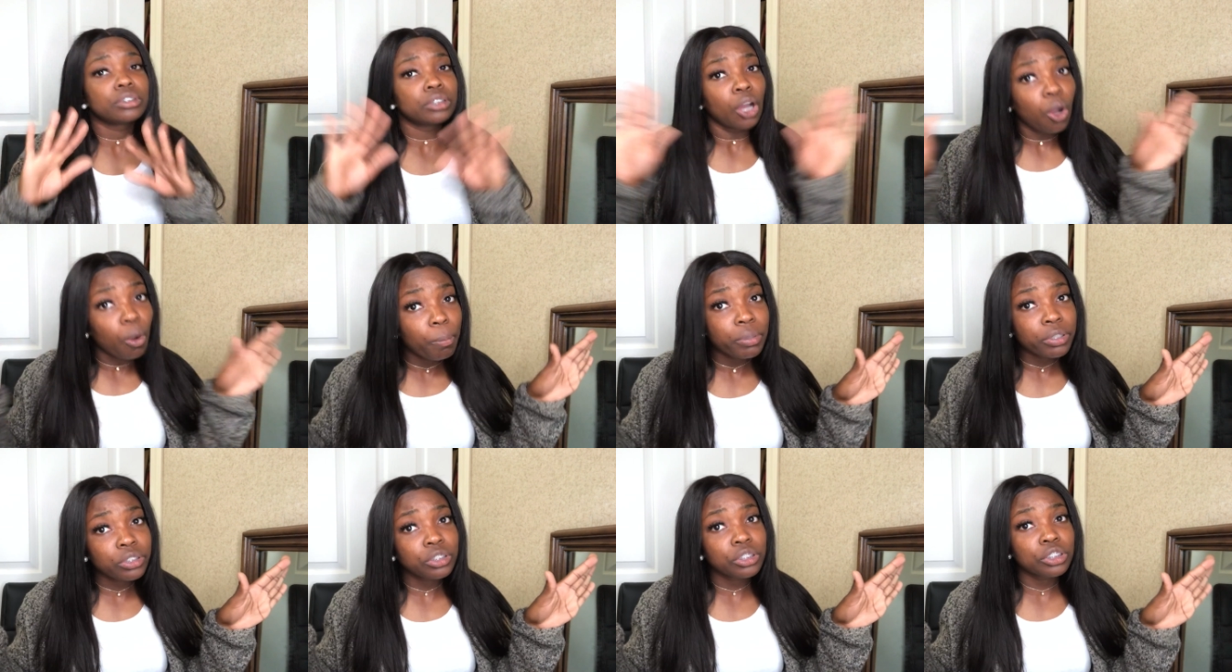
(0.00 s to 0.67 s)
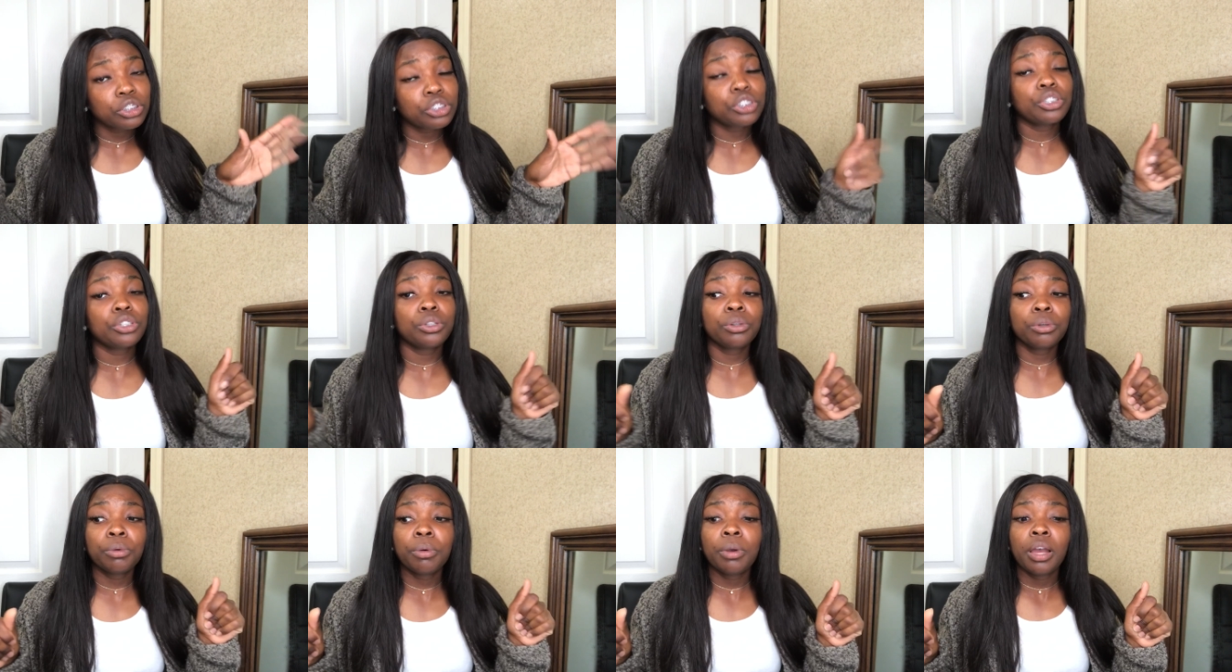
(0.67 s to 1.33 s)
Hope is just
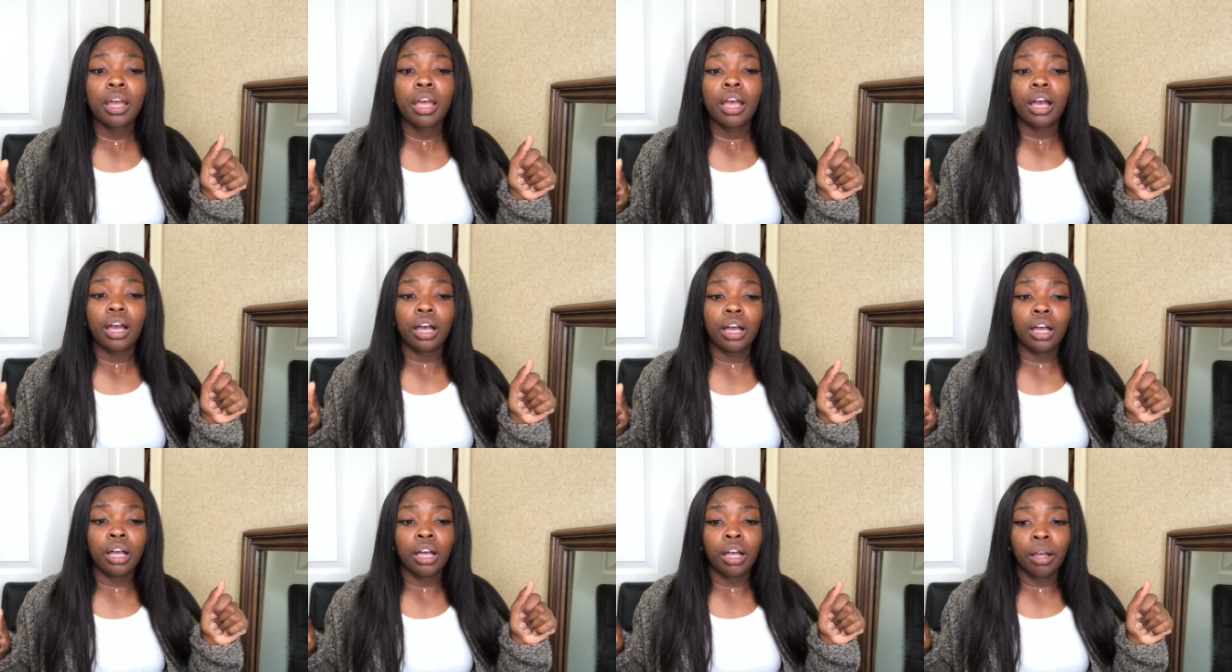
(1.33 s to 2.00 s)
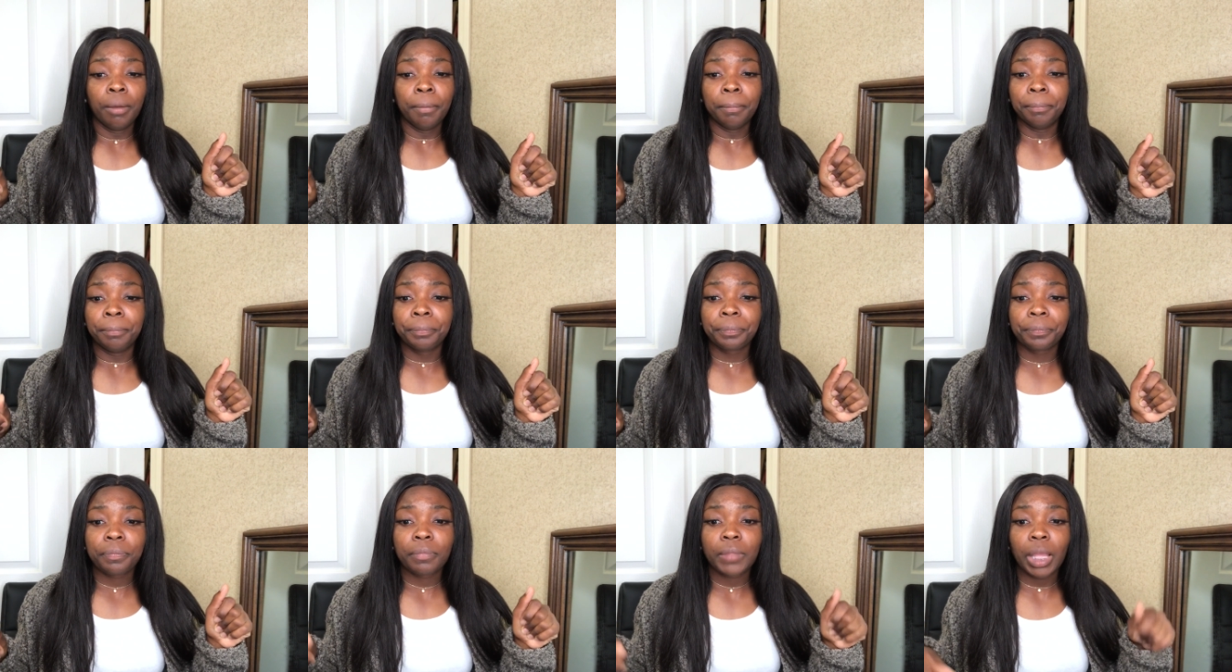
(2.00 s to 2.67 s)
two. Um,
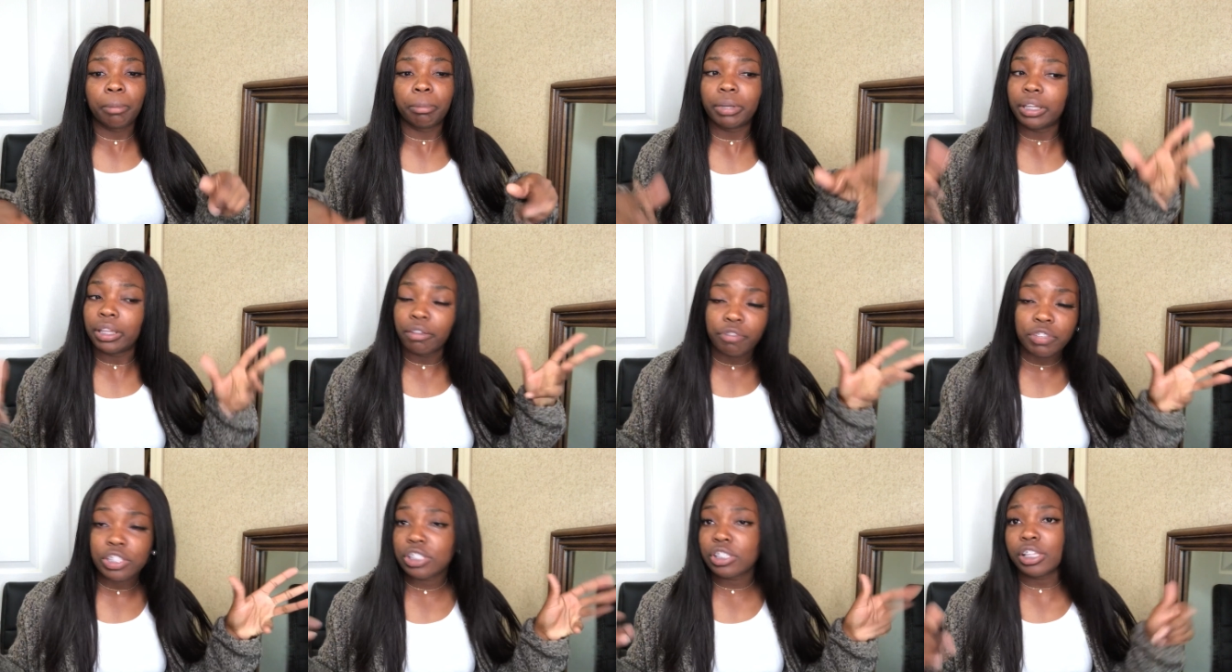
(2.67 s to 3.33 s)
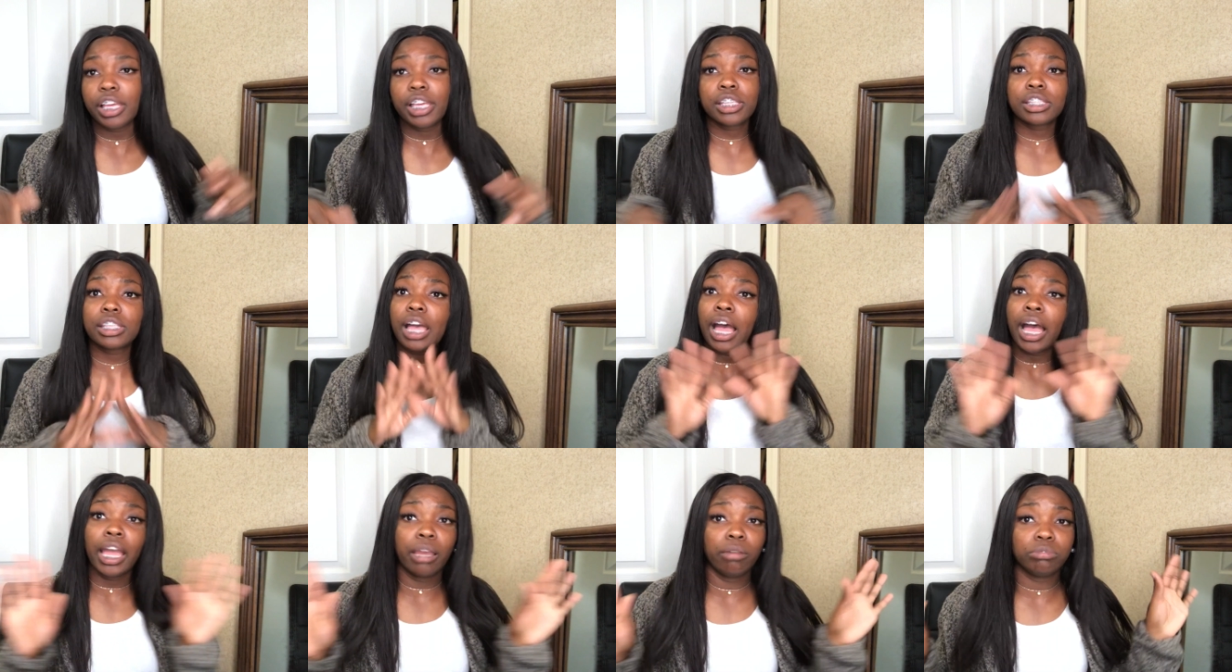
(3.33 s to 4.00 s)
but if it's less
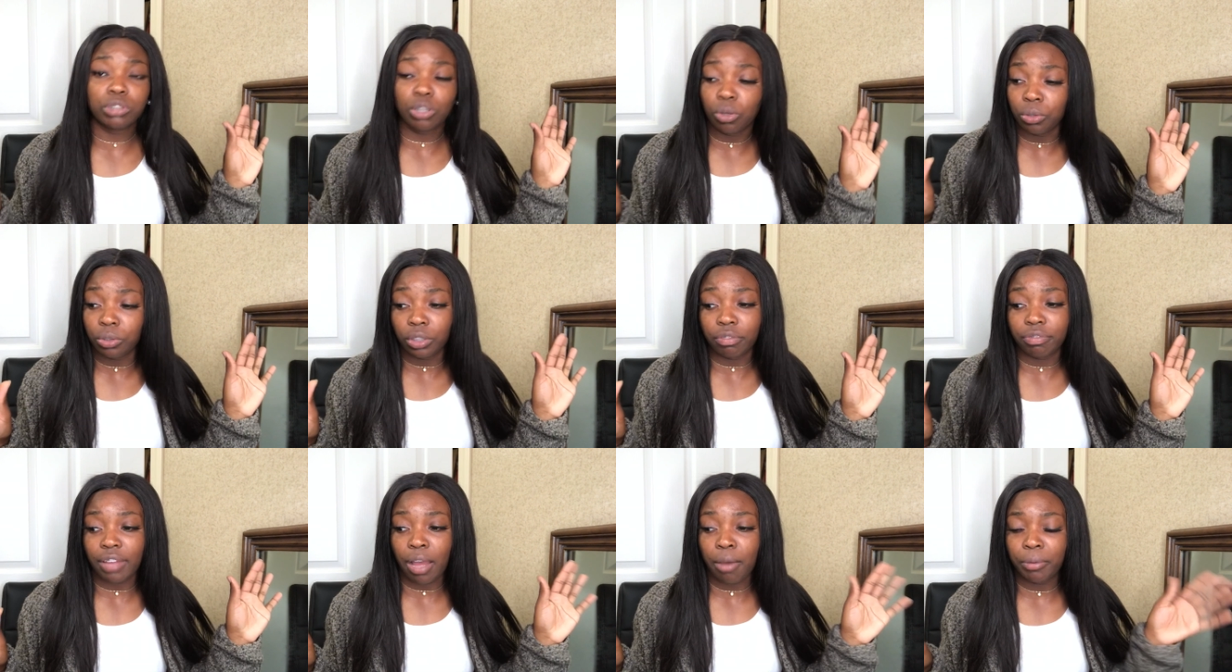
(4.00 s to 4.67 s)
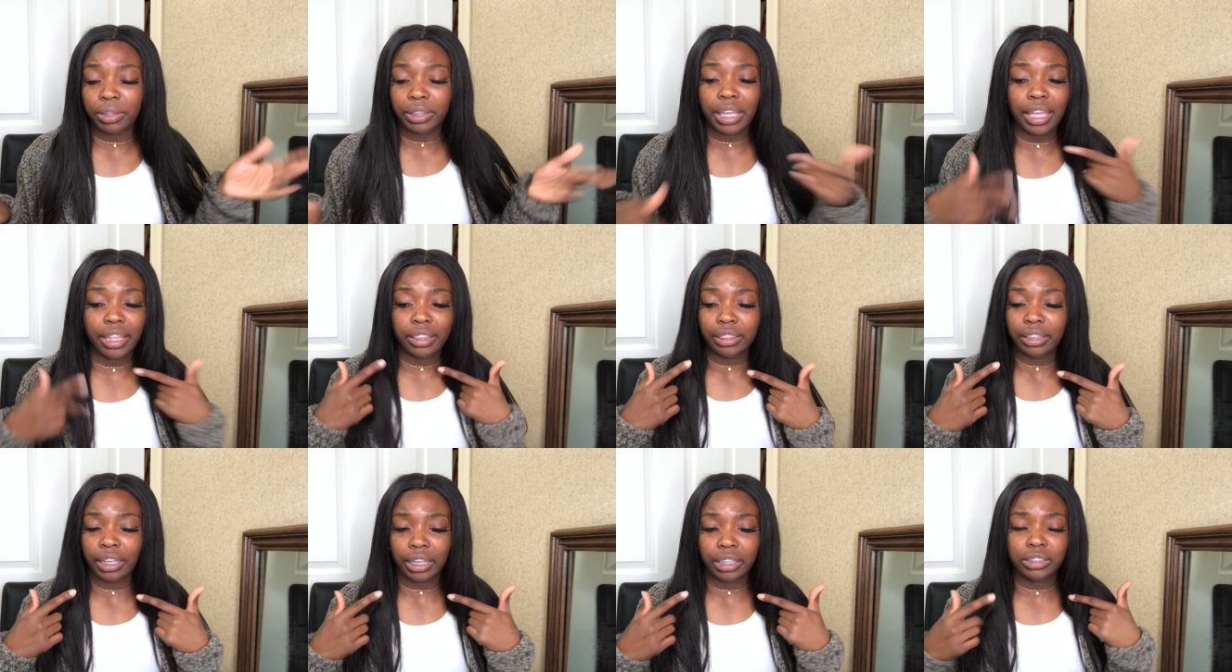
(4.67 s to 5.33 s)
I am totally fine with that
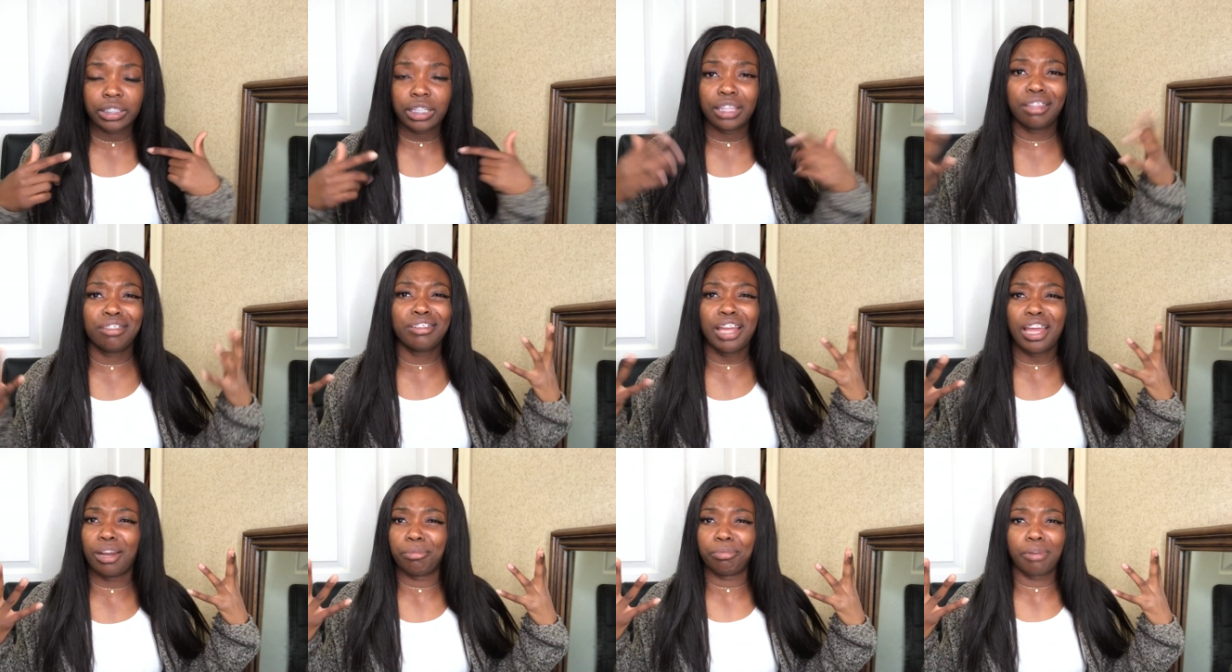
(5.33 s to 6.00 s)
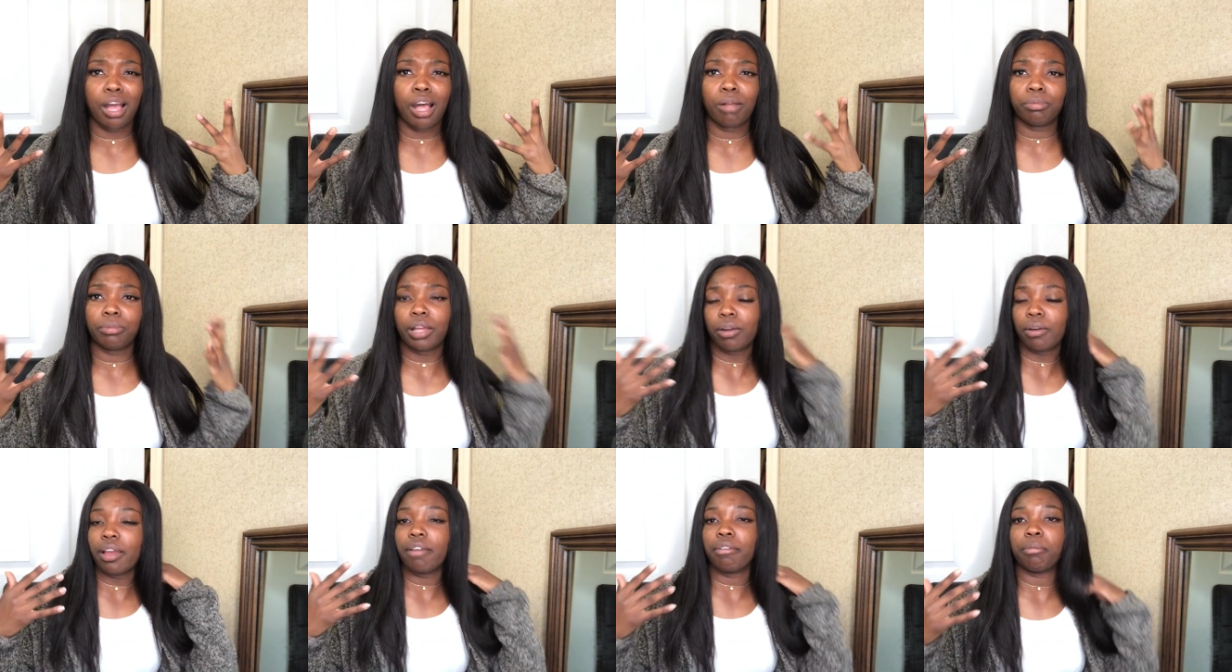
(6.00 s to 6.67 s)
like I said they're not a problem
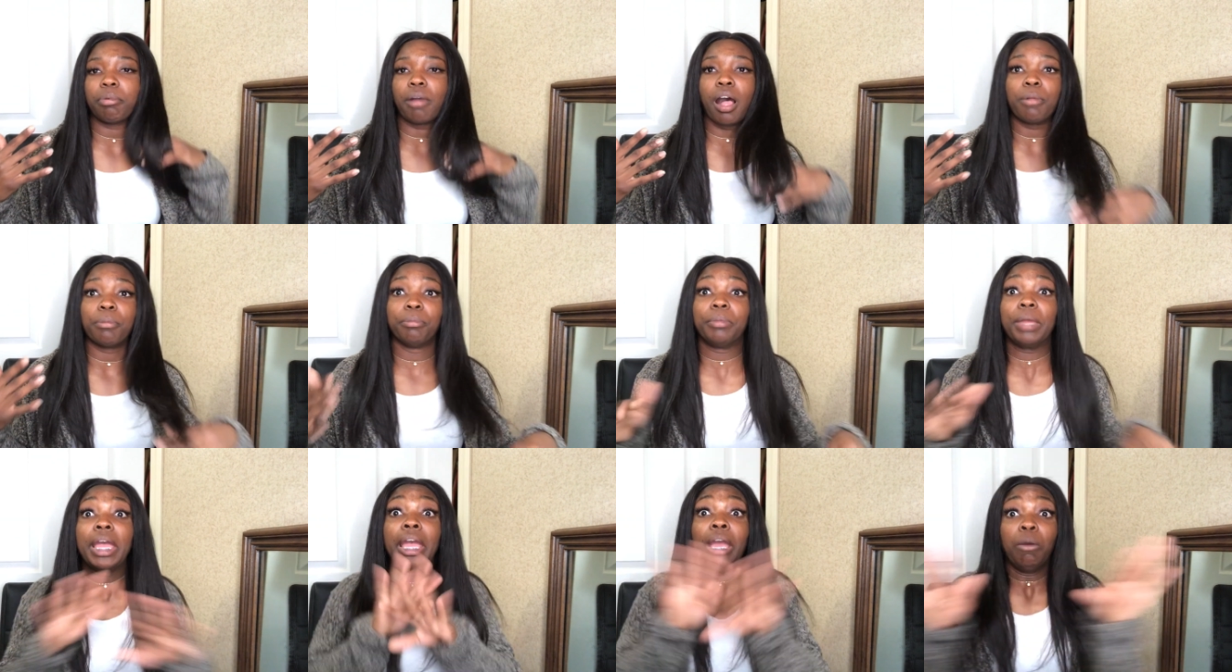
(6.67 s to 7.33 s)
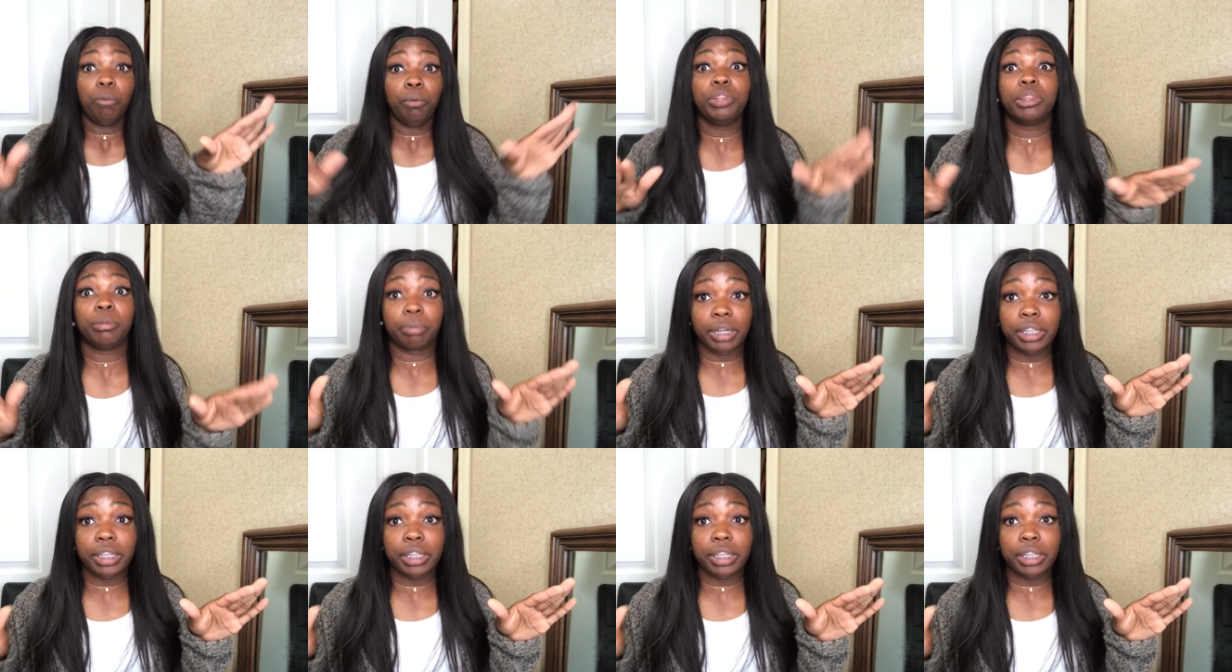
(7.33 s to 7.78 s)
I don't have a problem with the